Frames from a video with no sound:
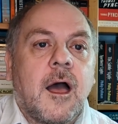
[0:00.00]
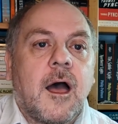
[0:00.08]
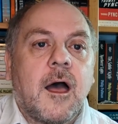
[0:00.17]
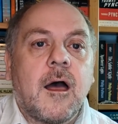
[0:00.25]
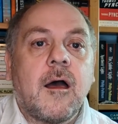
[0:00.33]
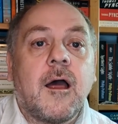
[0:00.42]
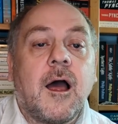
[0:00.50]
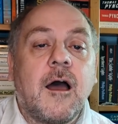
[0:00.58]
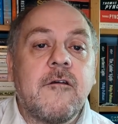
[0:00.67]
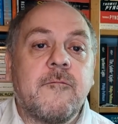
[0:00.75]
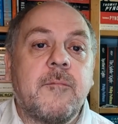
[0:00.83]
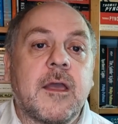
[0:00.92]
Uh,
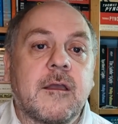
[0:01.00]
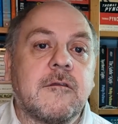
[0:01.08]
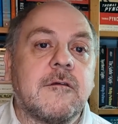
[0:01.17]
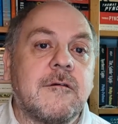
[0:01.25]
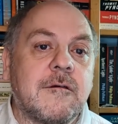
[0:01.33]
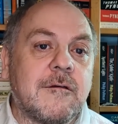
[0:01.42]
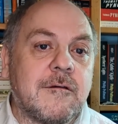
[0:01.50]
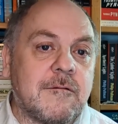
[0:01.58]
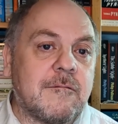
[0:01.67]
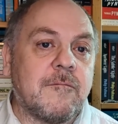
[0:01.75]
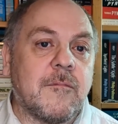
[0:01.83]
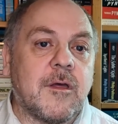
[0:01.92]
I've picked
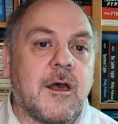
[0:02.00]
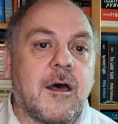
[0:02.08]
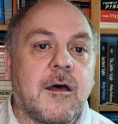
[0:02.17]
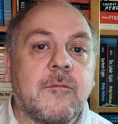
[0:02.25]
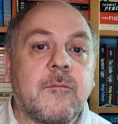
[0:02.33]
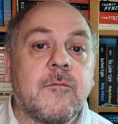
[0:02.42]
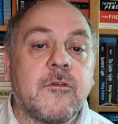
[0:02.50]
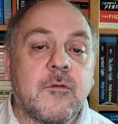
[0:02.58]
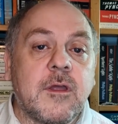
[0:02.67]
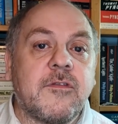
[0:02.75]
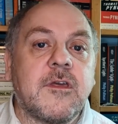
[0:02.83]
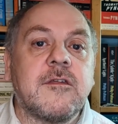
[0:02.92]
uh,
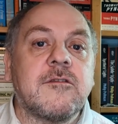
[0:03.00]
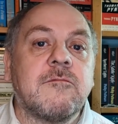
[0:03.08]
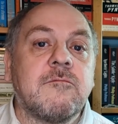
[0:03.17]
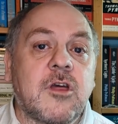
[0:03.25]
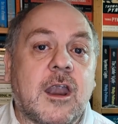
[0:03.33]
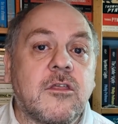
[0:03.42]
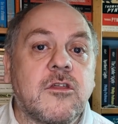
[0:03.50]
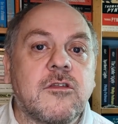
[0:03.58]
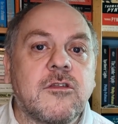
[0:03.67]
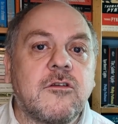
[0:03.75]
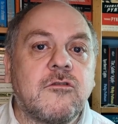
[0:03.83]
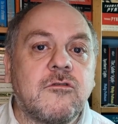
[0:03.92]
three of these
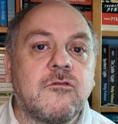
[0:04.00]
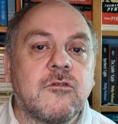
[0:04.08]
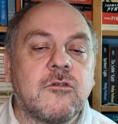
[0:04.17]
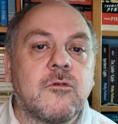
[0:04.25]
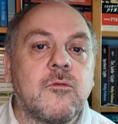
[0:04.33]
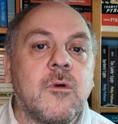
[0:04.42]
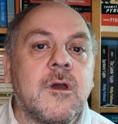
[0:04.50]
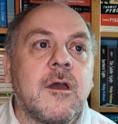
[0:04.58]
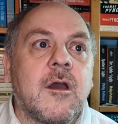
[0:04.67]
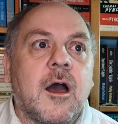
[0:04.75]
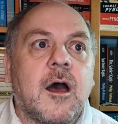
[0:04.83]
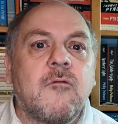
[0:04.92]
challenges to, to
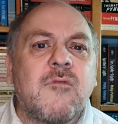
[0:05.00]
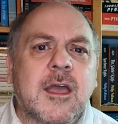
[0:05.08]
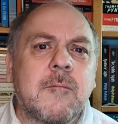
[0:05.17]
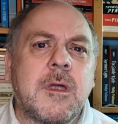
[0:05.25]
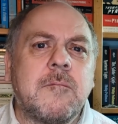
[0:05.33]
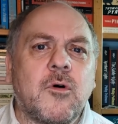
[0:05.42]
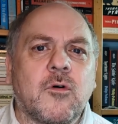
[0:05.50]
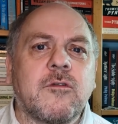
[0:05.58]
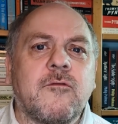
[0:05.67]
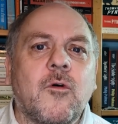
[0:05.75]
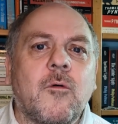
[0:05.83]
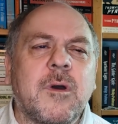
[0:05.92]
uh, recommend
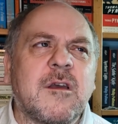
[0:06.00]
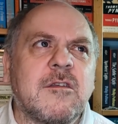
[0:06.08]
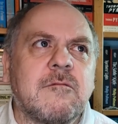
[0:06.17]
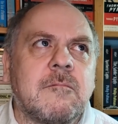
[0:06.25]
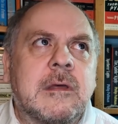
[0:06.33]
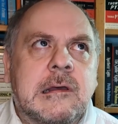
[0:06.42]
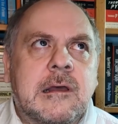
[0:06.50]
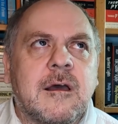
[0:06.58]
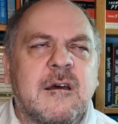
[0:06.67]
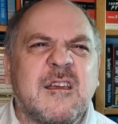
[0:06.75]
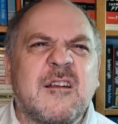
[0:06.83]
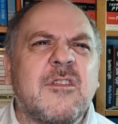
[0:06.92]
books for because
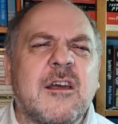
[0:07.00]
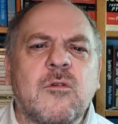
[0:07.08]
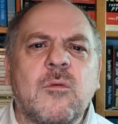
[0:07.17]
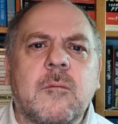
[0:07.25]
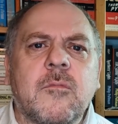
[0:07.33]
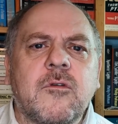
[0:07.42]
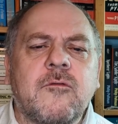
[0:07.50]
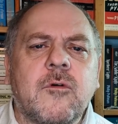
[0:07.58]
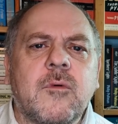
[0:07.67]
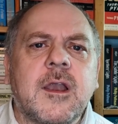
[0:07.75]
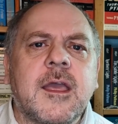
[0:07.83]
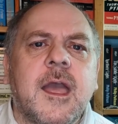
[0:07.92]
you know that's all I'm good
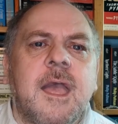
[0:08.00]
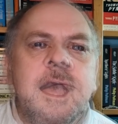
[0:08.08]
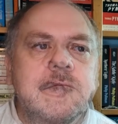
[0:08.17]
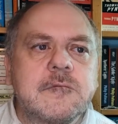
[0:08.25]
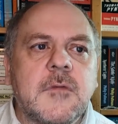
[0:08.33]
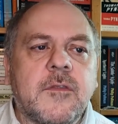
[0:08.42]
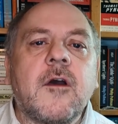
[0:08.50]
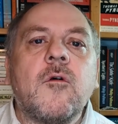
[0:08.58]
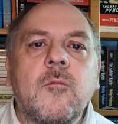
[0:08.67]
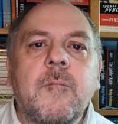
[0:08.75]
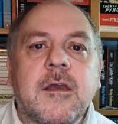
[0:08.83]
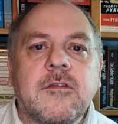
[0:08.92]
for really and they're
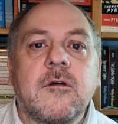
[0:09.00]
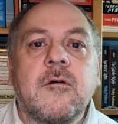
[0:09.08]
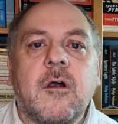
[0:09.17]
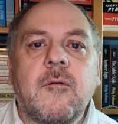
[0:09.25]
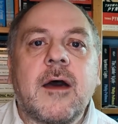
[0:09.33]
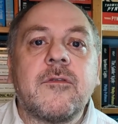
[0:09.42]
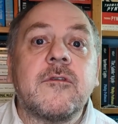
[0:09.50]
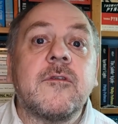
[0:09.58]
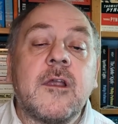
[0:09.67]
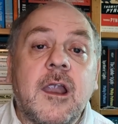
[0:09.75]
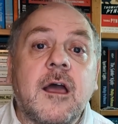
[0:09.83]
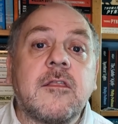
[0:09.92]
all based around
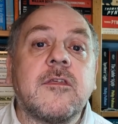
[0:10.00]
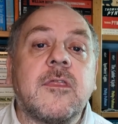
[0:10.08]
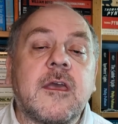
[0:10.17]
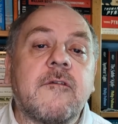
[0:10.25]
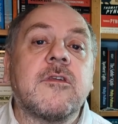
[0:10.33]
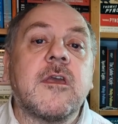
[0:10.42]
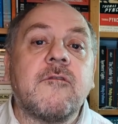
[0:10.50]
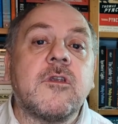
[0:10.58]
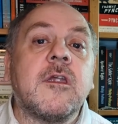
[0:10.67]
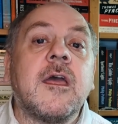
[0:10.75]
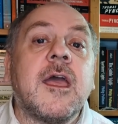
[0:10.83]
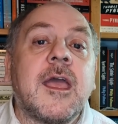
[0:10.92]
the lines and the gifts
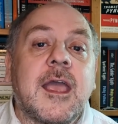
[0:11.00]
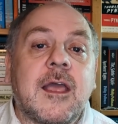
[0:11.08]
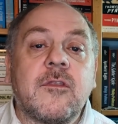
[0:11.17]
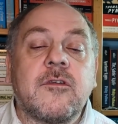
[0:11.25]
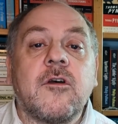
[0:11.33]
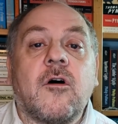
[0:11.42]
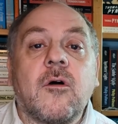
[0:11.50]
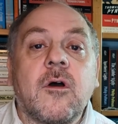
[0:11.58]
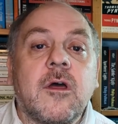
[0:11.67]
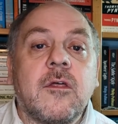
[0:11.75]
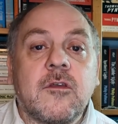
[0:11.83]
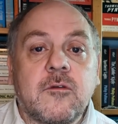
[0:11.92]
given in the song
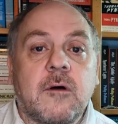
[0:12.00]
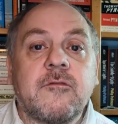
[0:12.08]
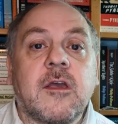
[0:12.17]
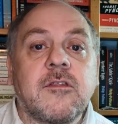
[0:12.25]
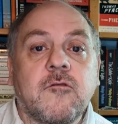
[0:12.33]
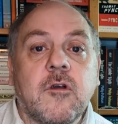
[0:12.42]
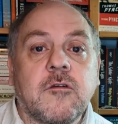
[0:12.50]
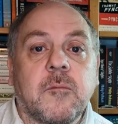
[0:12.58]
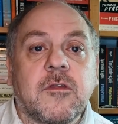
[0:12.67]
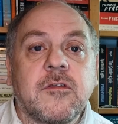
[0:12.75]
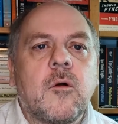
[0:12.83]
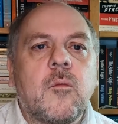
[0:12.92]
The 12 Days of Christmas.